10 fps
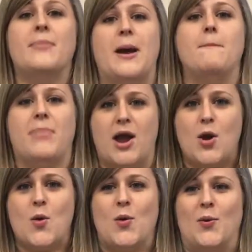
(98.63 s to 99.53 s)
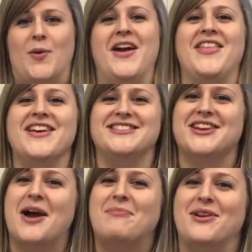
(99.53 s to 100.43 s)
there's a
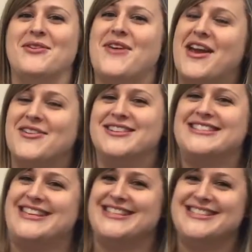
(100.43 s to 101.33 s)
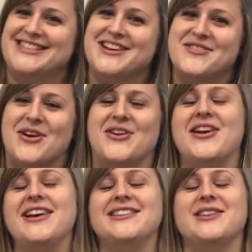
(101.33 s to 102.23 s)
couple of errors in Xero,
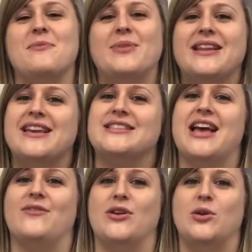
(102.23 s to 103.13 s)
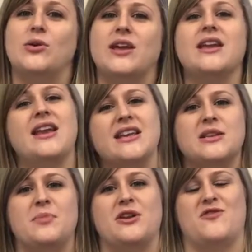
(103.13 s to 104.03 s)
so please have a look. It
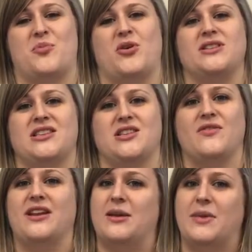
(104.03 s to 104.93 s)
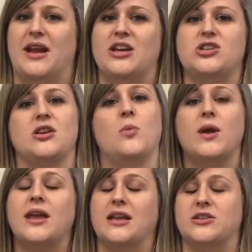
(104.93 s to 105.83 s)
is a bit of a process of elimination, and
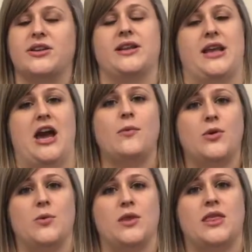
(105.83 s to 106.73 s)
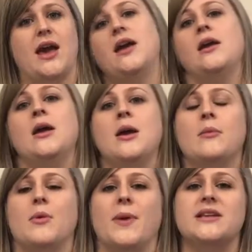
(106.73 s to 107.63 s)
we can certainly help you with that.
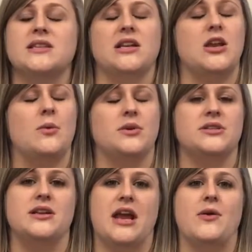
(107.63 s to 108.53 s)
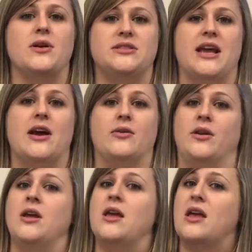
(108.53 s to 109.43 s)
But basically, you want to narrow down.